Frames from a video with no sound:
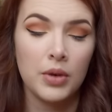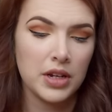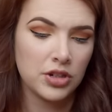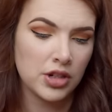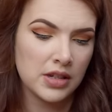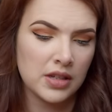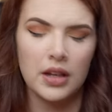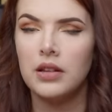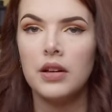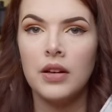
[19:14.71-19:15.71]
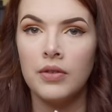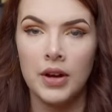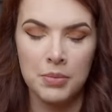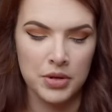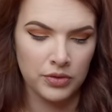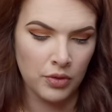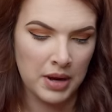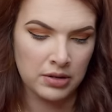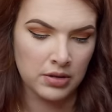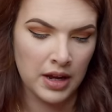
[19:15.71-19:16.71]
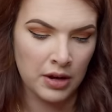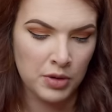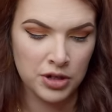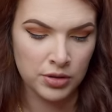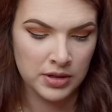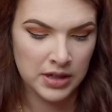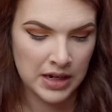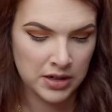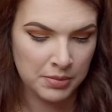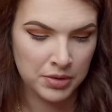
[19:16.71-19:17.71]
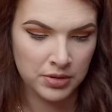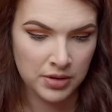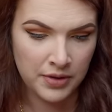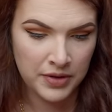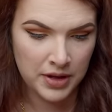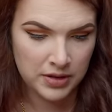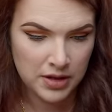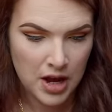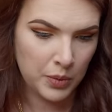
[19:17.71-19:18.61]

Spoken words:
which is like a very beautiful metal thing, which you'd see in Dumbledore's office.